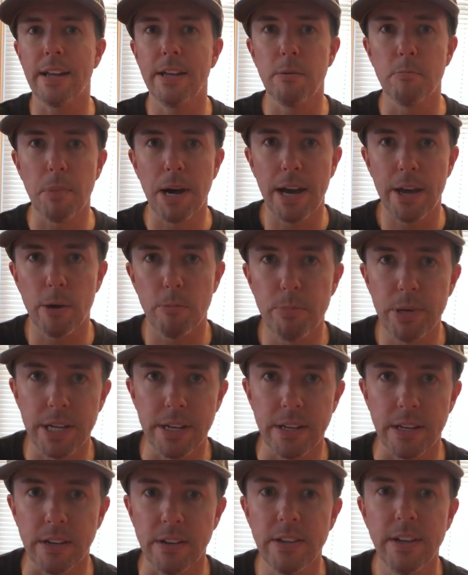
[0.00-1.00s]
in my
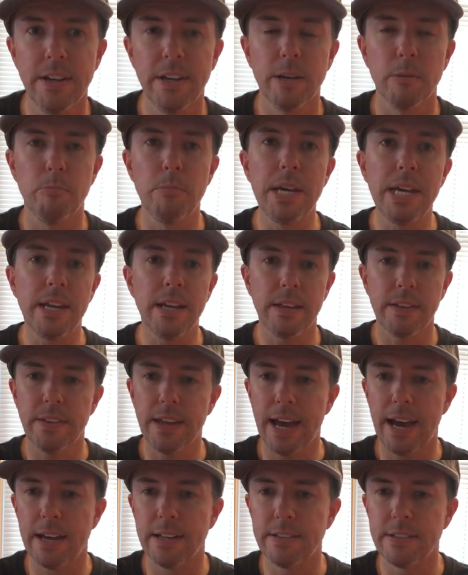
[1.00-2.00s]
opinion. Meaning
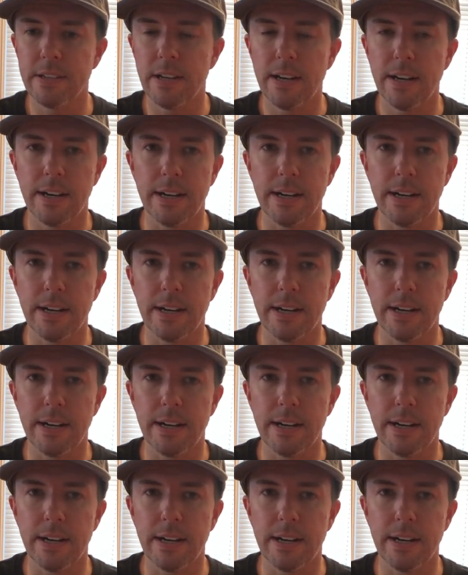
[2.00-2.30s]
that